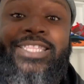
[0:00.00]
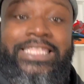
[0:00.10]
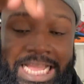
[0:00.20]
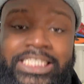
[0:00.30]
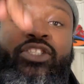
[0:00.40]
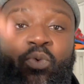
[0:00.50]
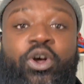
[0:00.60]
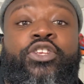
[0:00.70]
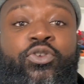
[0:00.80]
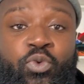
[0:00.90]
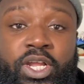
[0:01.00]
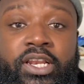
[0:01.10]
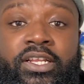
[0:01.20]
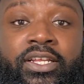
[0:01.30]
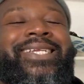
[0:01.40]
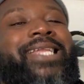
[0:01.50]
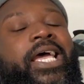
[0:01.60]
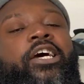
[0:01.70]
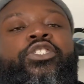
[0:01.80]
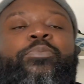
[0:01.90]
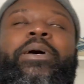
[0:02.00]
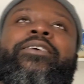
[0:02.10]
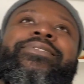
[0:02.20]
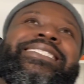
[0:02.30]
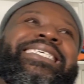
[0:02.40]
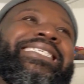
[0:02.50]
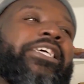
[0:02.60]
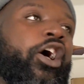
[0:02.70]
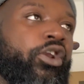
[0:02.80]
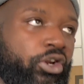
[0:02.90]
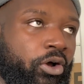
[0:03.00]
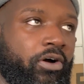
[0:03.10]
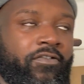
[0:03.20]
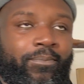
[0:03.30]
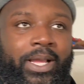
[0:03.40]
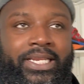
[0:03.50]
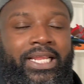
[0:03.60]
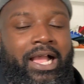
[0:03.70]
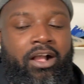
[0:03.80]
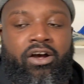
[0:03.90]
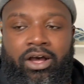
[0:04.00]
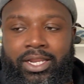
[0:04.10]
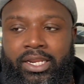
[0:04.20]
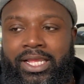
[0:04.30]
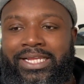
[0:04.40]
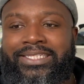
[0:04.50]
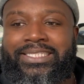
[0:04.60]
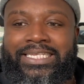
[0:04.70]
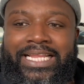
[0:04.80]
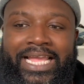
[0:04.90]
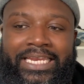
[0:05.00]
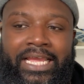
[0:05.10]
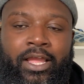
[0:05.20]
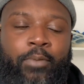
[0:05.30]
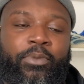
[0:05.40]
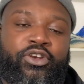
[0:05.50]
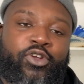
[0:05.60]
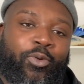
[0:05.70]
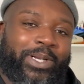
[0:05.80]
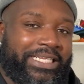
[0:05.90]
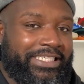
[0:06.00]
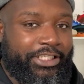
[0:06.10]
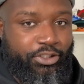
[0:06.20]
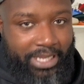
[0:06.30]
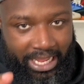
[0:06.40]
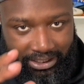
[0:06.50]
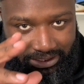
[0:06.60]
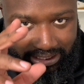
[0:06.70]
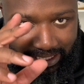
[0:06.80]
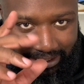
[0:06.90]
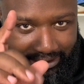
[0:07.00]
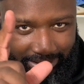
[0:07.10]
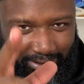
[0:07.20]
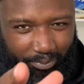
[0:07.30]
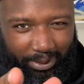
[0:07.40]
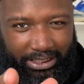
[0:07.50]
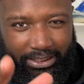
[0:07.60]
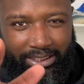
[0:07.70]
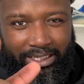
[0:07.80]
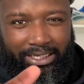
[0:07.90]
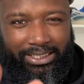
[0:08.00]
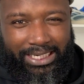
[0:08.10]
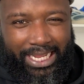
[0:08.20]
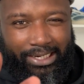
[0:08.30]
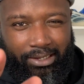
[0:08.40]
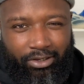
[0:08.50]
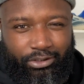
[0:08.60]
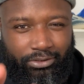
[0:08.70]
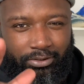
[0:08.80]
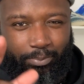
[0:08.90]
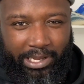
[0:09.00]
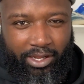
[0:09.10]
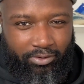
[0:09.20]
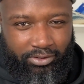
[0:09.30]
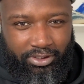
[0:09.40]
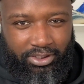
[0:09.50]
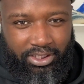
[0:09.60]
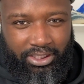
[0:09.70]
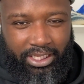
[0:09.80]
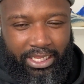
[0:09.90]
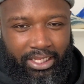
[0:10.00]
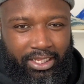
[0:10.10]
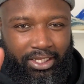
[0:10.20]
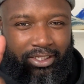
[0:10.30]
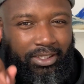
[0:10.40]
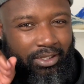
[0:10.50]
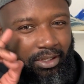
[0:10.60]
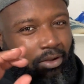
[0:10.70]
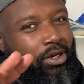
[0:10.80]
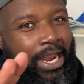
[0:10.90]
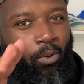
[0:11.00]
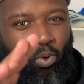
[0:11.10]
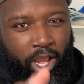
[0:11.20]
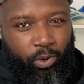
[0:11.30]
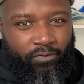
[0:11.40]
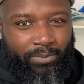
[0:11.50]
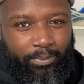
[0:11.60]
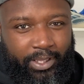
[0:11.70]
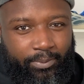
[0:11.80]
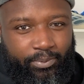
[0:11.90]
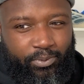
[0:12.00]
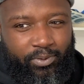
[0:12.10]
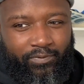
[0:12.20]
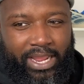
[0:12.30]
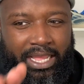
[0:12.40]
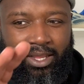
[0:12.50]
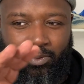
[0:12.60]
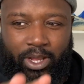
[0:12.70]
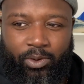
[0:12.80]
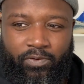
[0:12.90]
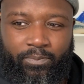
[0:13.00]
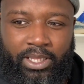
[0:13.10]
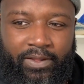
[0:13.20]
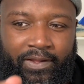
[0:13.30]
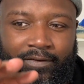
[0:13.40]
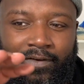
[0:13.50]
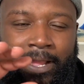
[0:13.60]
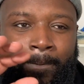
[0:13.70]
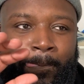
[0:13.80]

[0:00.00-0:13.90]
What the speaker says: That's the one you want. £900 is a lot of money. I can't deny that. But nobody said you actually had to spend £900, yeah? Now work with me, people, right? Work with me, right?